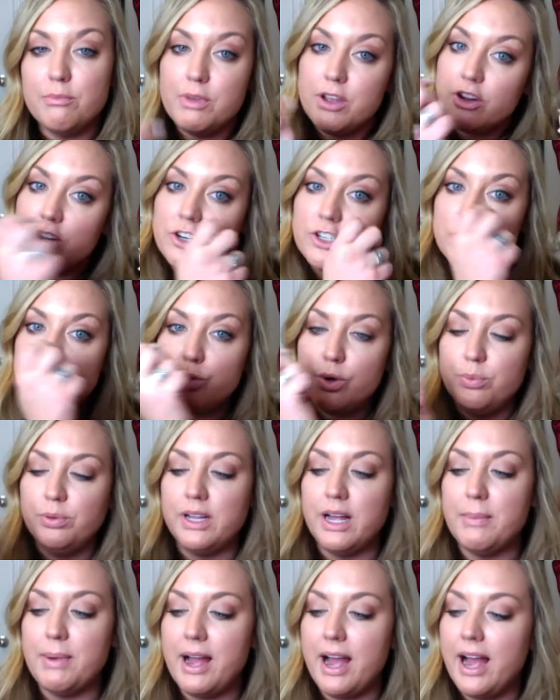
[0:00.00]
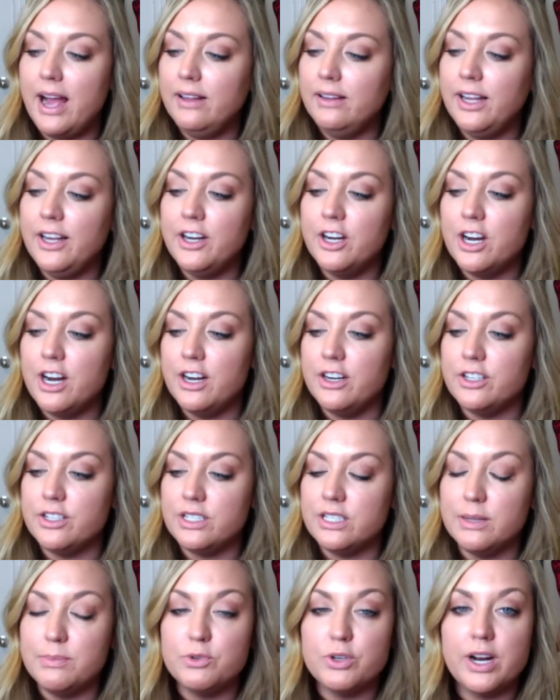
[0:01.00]
mirror to apply my eyeliner and it
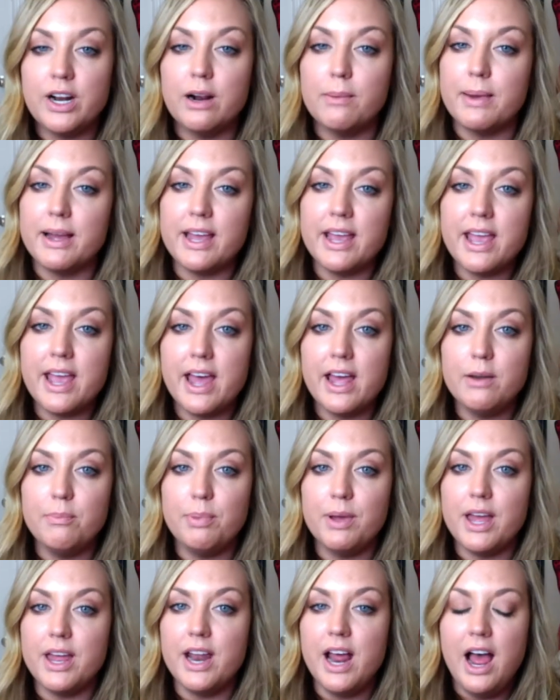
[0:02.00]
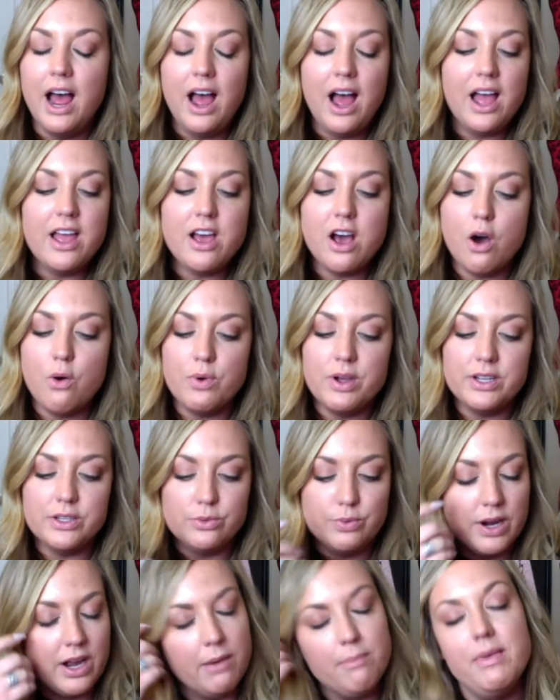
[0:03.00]
just slipped right out of my hand. But I
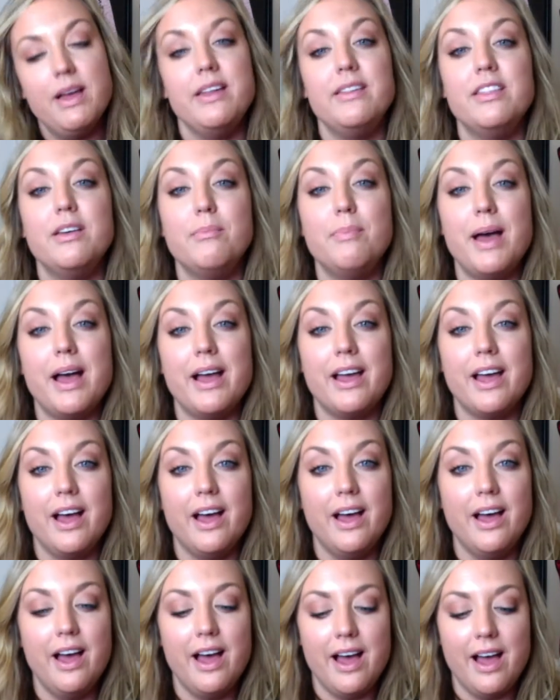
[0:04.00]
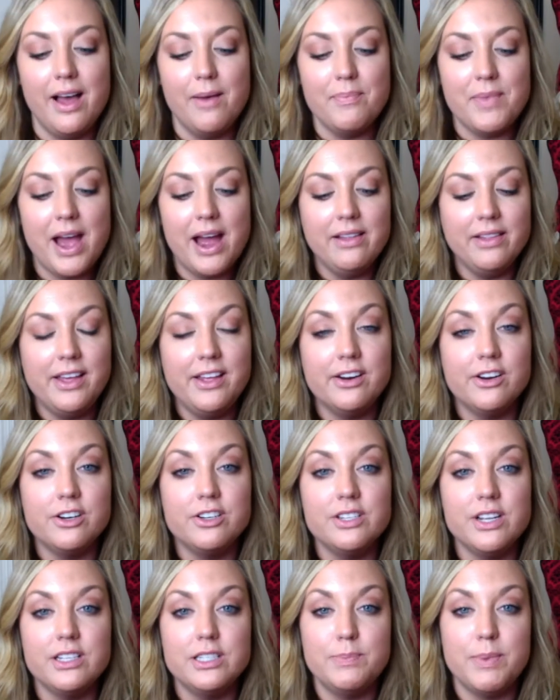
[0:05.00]
always recommend the Becca
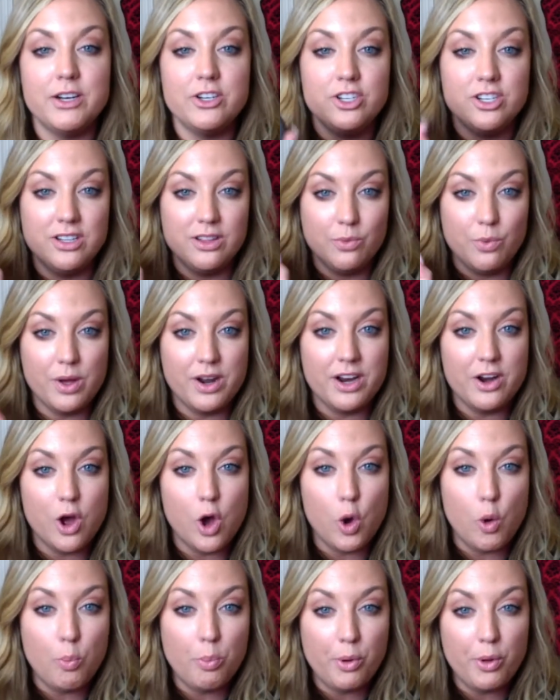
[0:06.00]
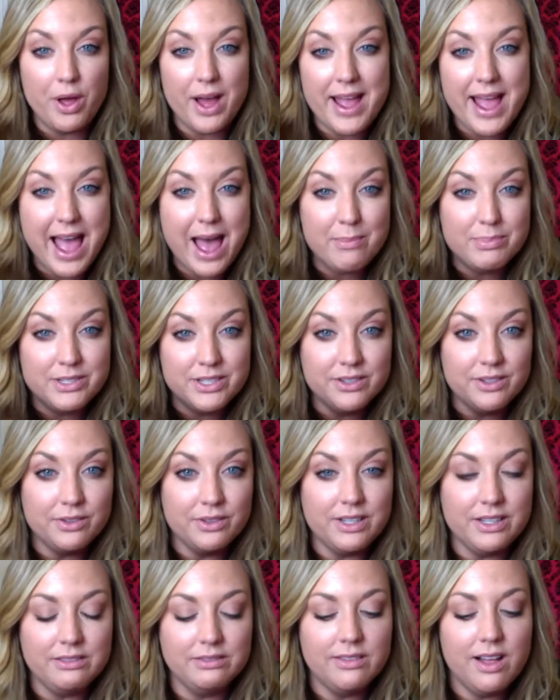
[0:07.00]
highlighters, especially the one in Opal. I
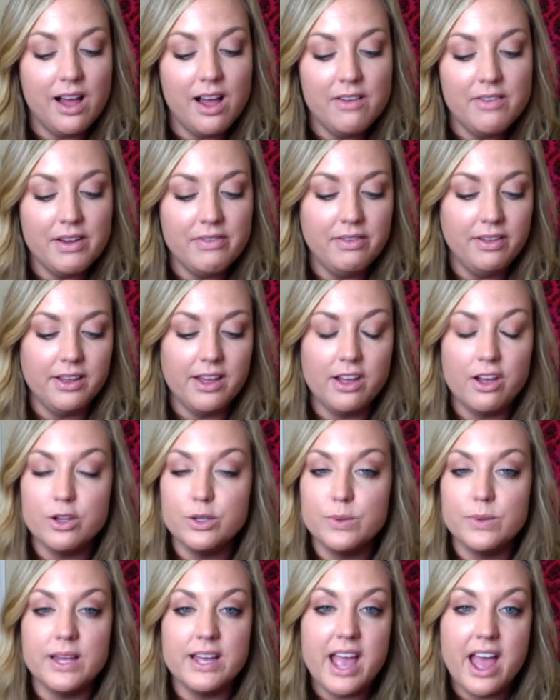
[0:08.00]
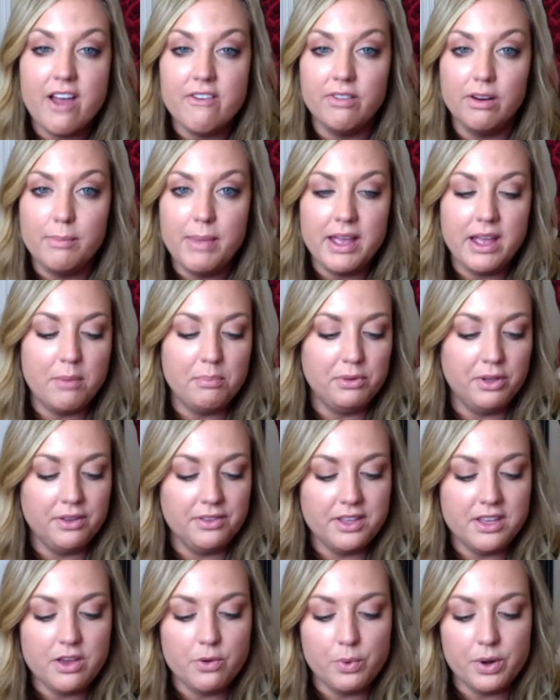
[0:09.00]
absolutely love. I feel like it goes with like every makeup look
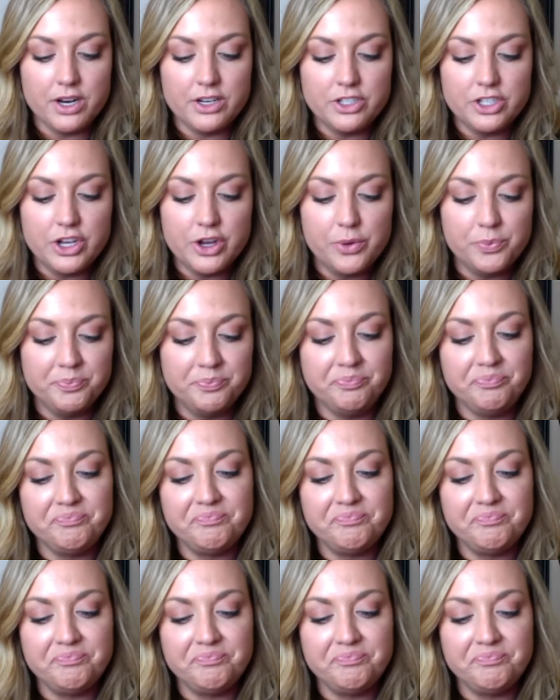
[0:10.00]
that you want to do.